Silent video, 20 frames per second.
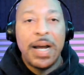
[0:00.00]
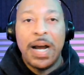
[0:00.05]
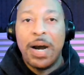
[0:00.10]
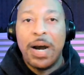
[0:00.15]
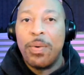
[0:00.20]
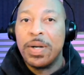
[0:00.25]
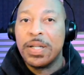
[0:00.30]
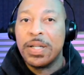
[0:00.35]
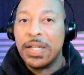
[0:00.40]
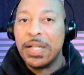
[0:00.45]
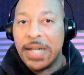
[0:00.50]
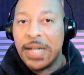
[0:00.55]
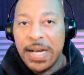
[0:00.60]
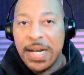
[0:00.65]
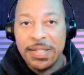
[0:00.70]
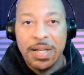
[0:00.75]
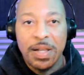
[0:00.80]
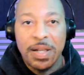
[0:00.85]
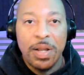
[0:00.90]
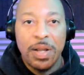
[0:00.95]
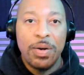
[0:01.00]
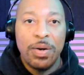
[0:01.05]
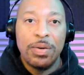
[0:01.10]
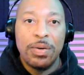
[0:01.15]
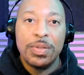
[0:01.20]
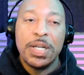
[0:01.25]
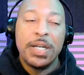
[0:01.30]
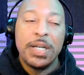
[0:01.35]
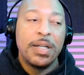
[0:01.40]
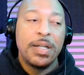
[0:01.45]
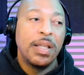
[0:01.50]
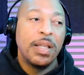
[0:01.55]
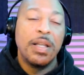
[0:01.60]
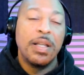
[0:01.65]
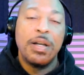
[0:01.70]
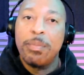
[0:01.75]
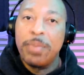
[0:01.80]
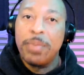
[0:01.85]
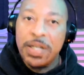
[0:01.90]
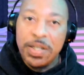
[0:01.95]
I want the nice clothes, a
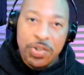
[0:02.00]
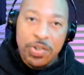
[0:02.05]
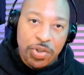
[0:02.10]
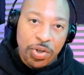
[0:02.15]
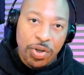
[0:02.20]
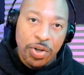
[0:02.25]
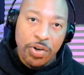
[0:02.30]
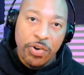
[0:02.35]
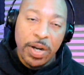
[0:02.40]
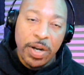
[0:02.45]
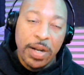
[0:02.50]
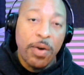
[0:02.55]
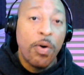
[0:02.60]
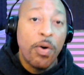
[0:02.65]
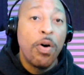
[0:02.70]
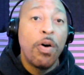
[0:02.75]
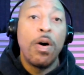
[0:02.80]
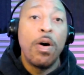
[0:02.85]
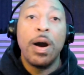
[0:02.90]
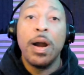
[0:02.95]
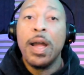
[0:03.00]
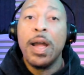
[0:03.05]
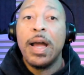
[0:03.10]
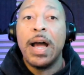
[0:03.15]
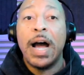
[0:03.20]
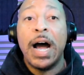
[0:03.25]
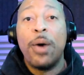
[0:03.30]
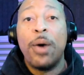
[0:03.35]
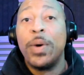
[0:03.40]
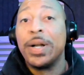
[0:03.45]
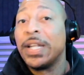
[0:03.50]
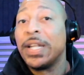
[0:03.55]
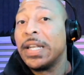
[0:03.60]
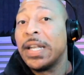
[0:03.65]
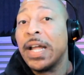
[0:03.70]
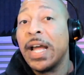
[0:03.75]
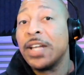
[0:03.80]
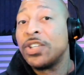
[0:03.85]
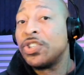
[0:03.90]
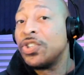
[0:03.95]
little bit of jewelry, or I want the
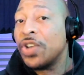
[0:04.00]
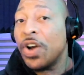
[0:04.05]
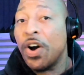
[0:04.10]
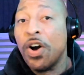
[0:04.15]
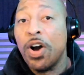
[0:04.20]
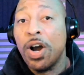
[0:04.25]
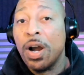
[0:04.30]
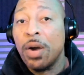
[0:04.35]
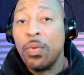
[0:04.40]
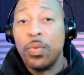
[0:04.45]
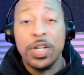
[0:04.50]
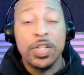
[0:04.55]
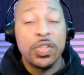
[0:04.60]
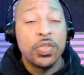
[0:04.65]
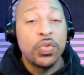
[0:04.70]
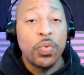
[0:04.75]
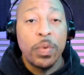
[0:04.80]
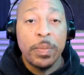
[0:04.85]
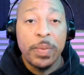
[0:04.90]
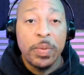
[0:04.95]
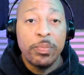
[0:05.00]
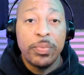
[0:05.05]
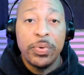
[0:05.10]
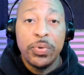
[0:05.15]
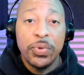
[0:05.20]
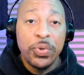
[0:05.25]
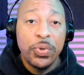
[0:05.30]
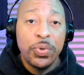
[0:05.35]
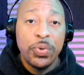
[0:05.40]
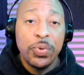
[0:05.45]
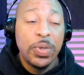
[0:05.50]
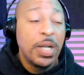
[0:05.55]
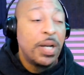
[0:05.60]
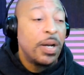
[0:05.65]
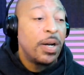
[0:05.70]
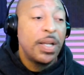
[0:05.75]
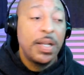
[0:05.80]
nice yard with a swimming pool.